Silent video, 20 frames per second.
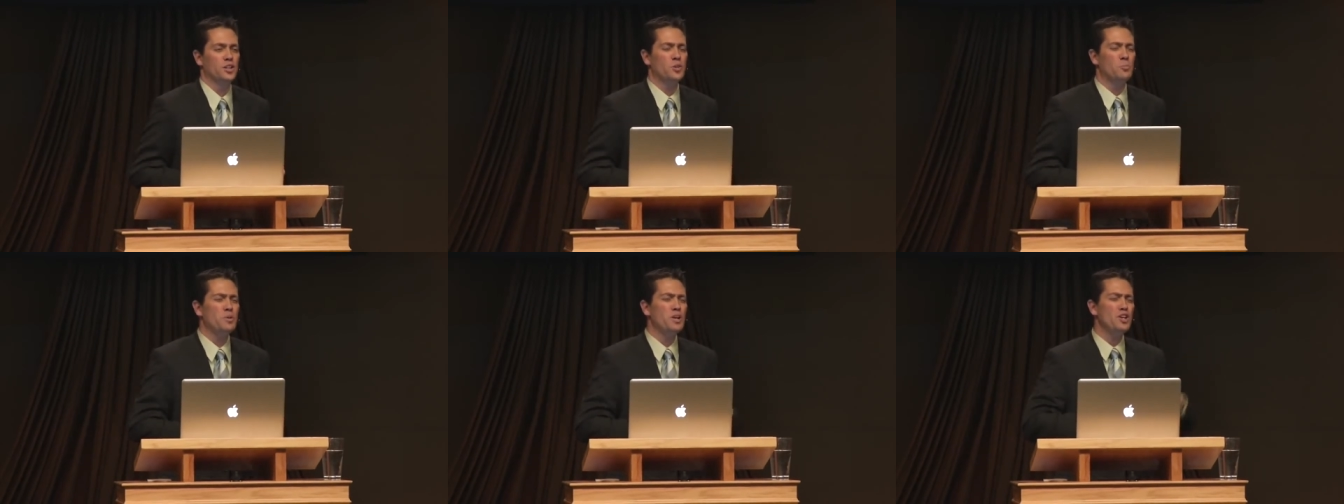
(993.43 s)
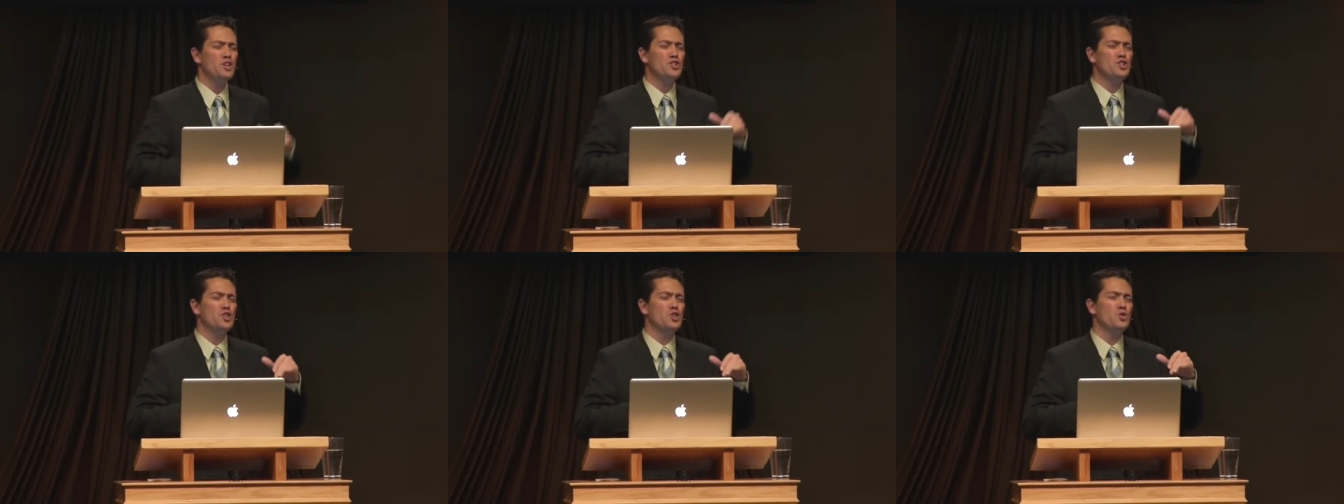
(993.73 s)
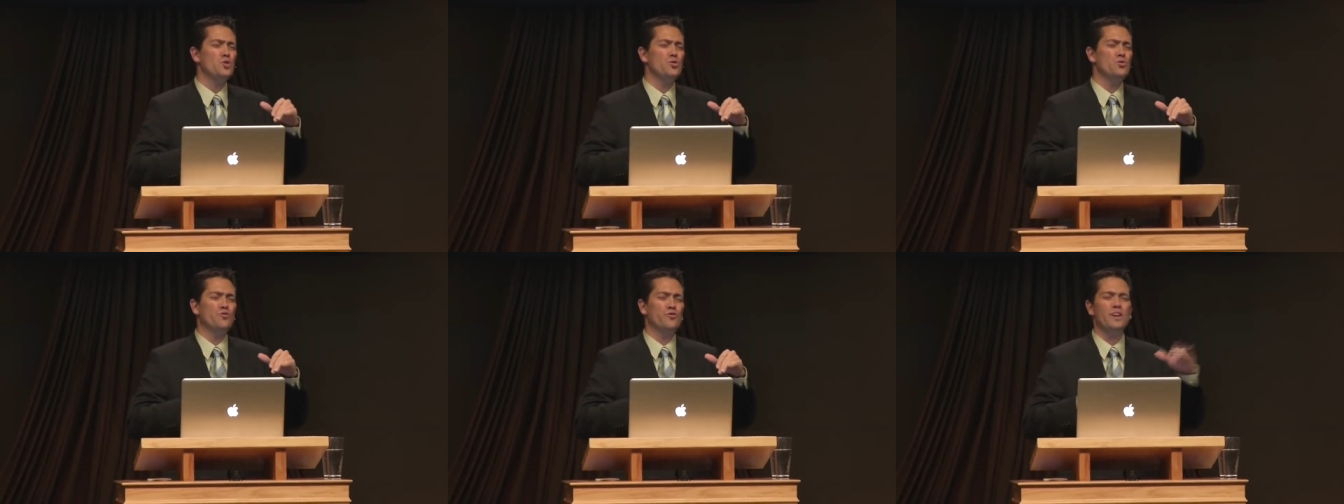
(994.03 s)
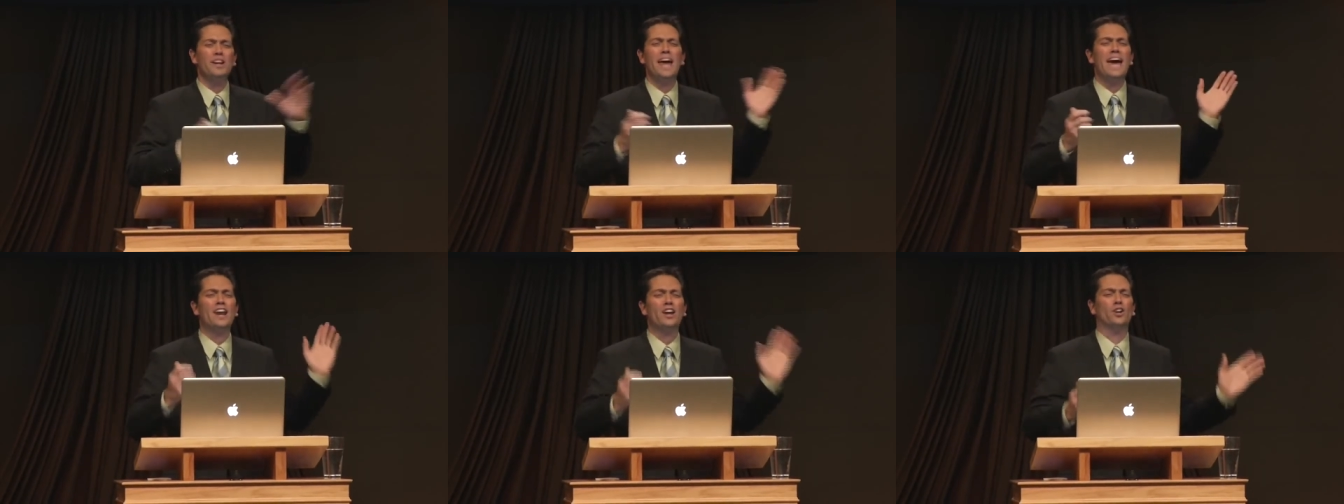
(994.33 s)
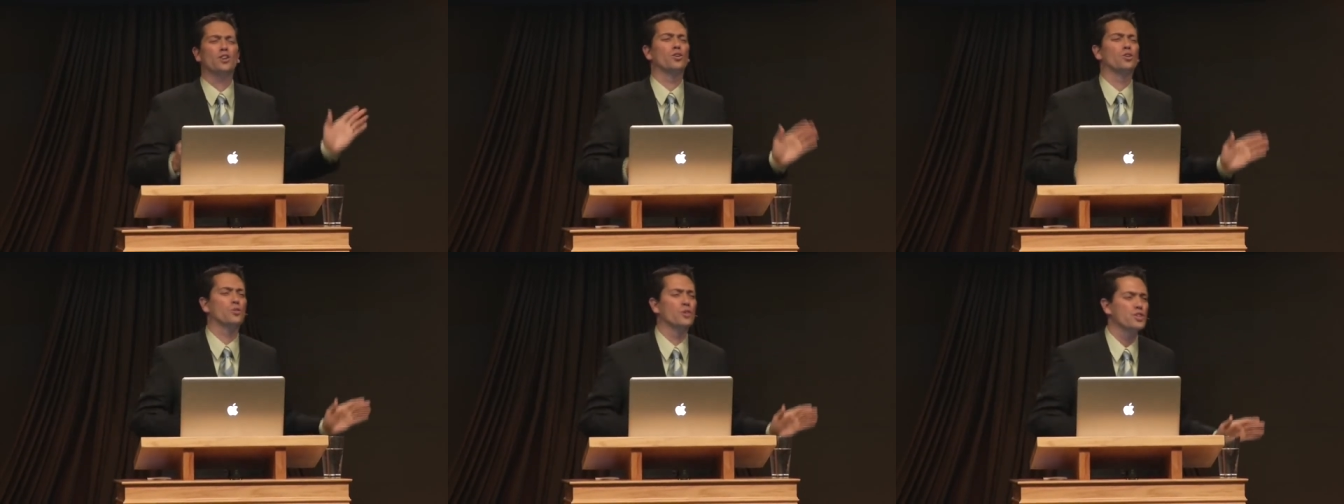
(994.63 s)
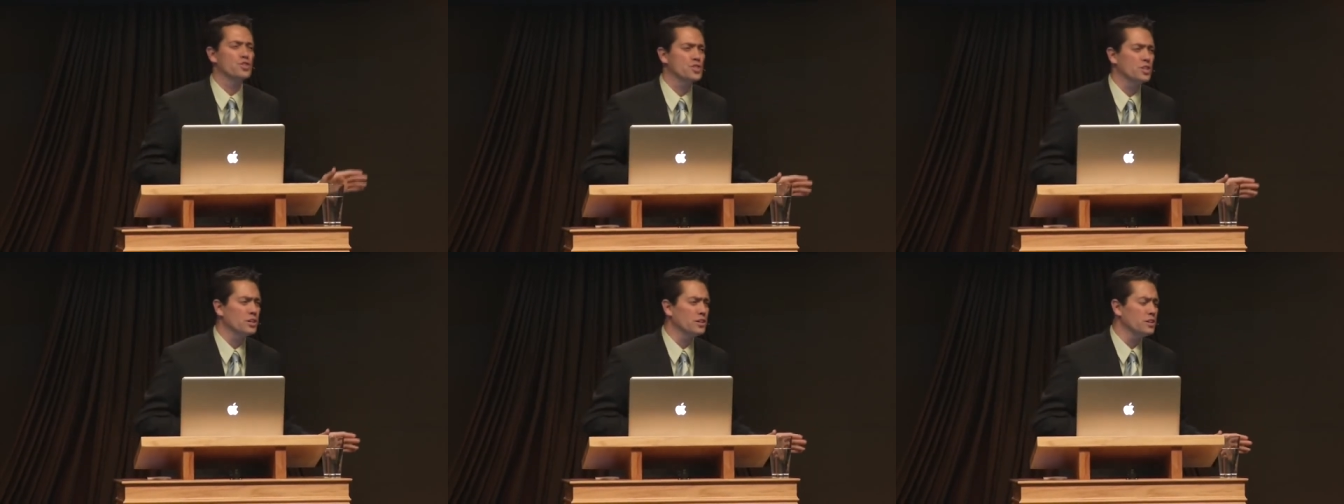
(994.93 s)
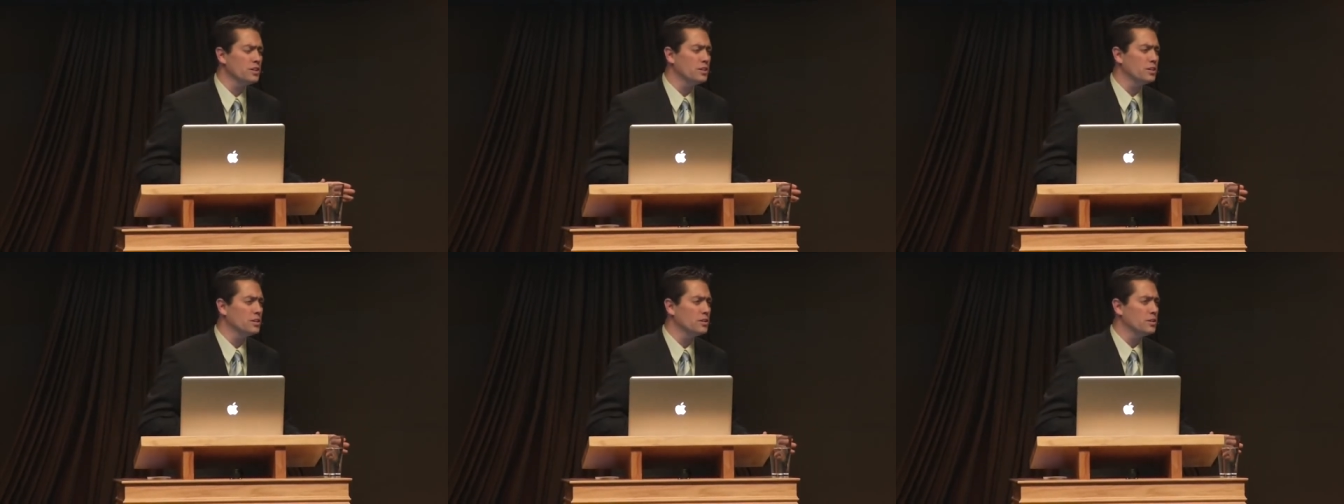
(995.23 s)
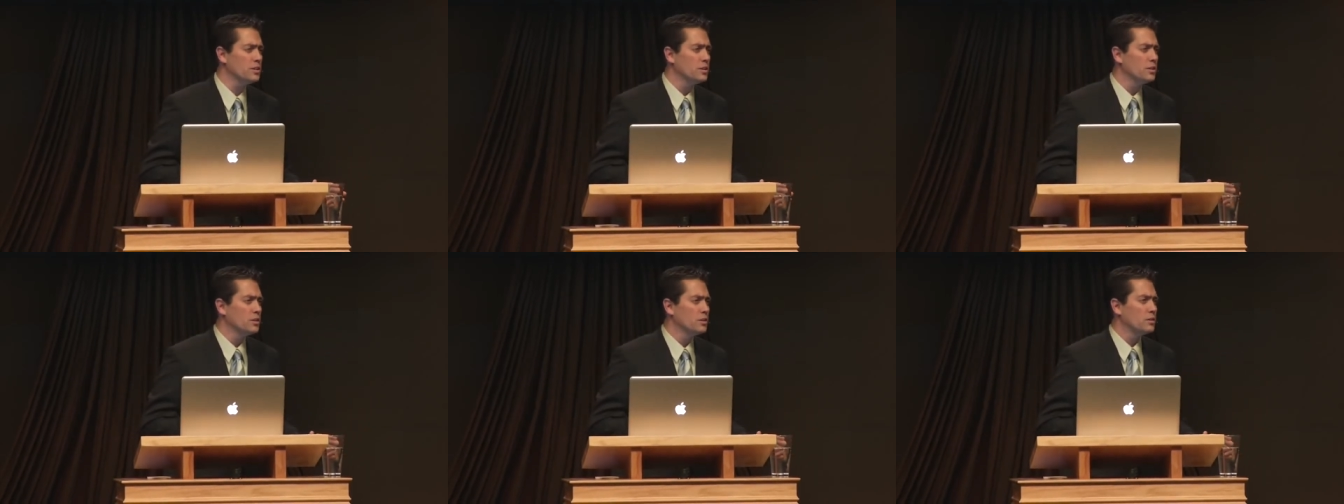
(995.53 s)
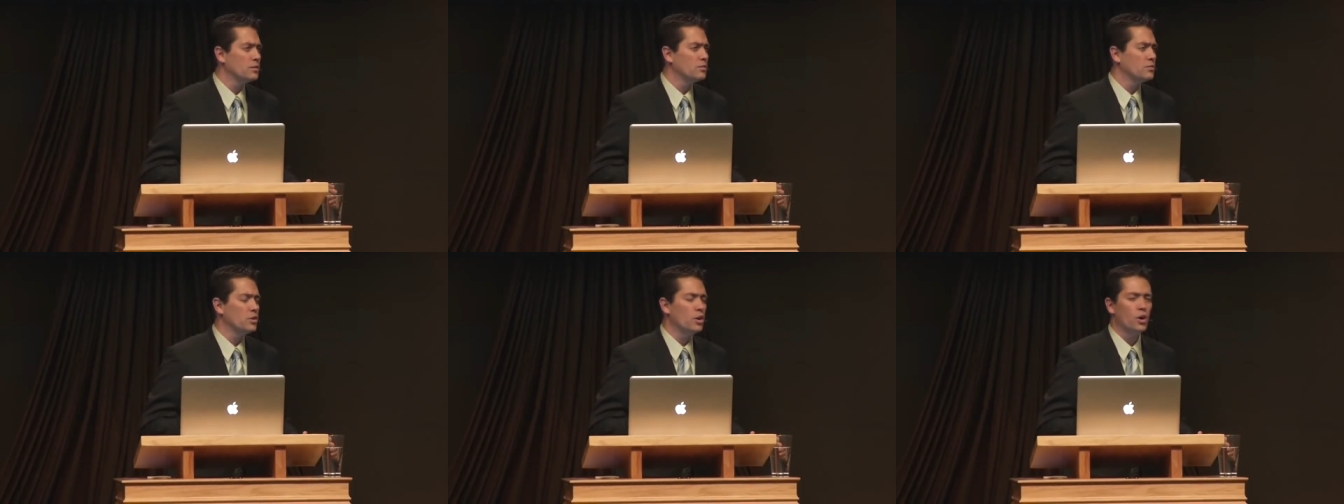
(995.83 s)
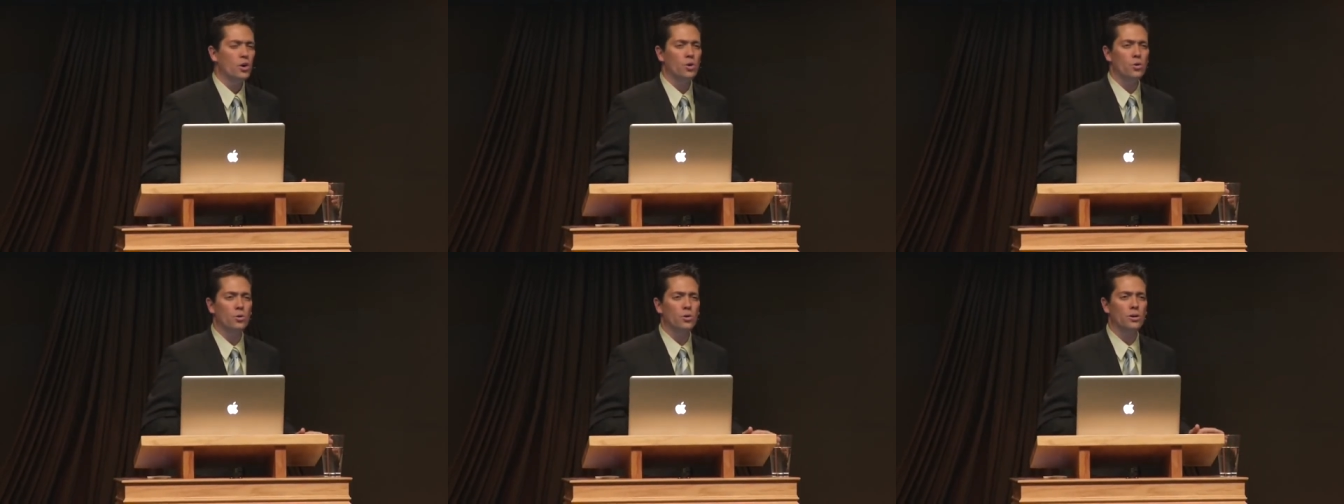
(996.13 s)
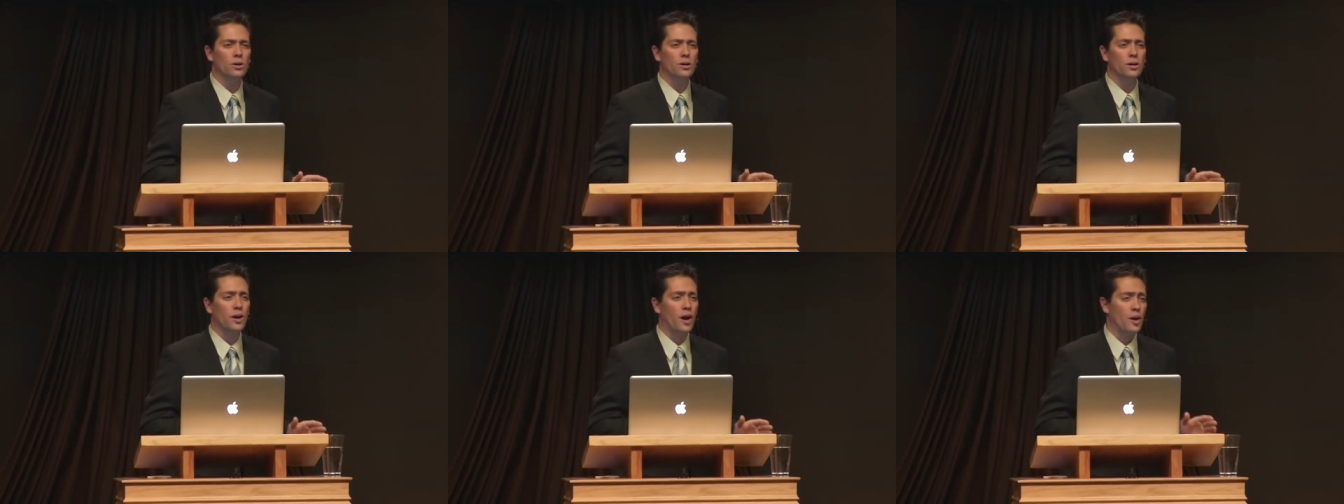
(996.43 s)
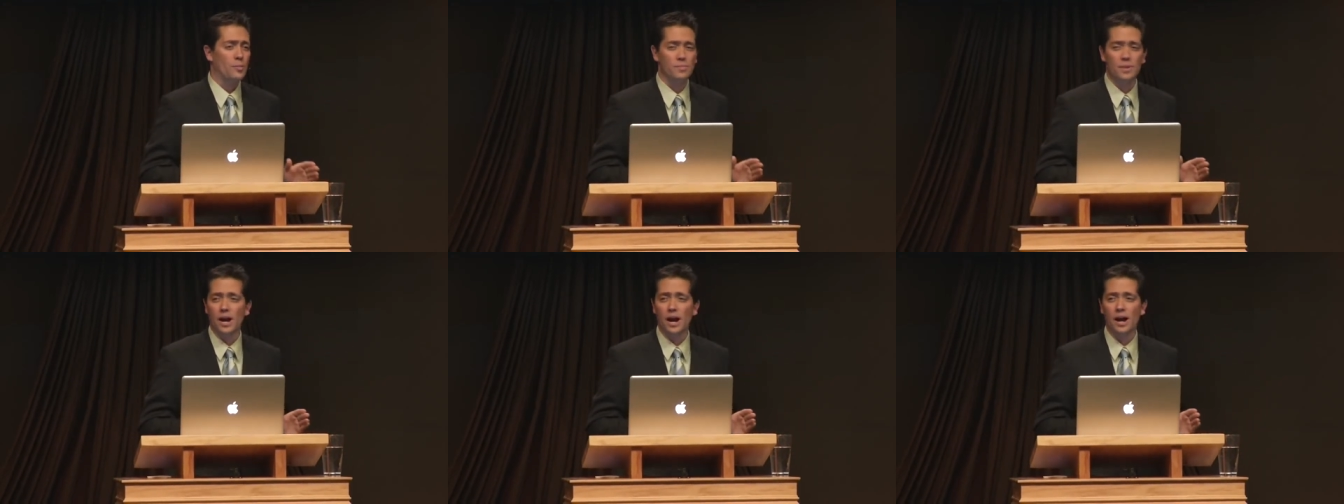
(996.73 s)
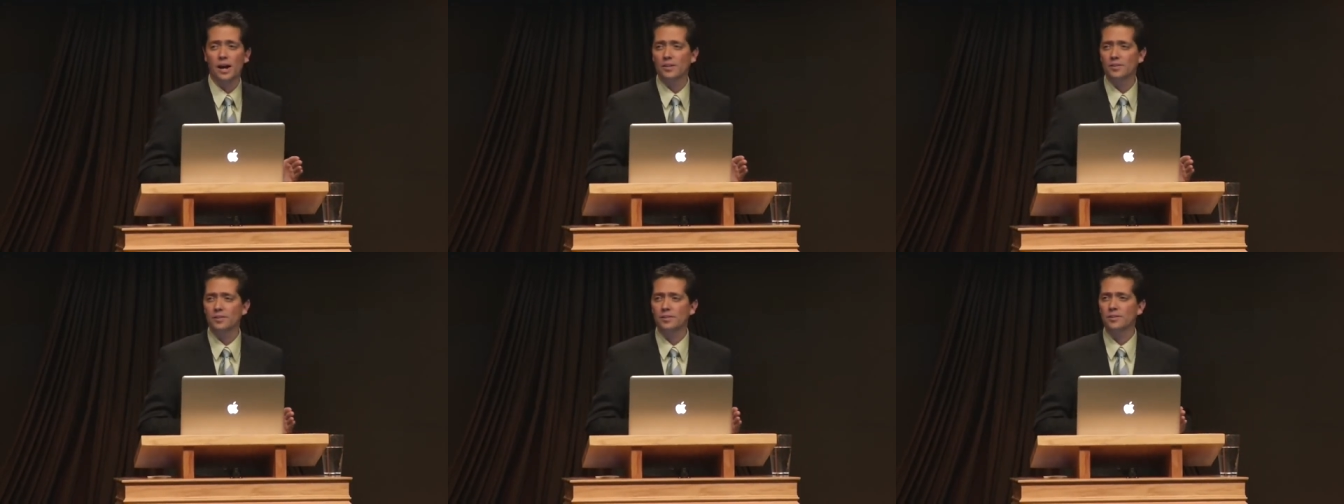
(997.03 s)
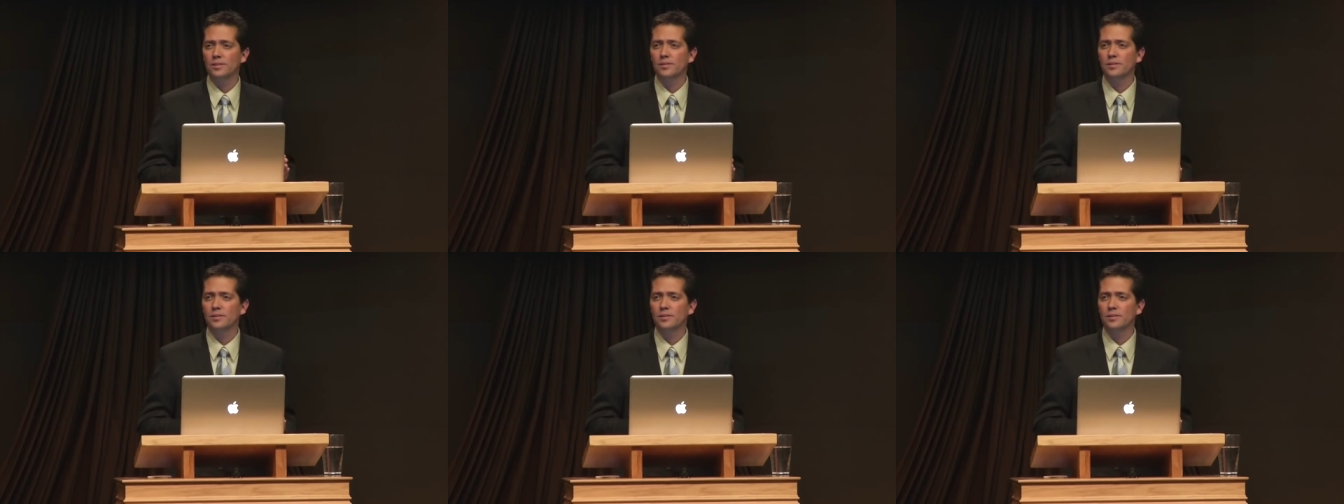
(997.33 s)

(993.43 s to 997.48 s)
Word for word: You're being too fanatical, Christian. No, I'm not.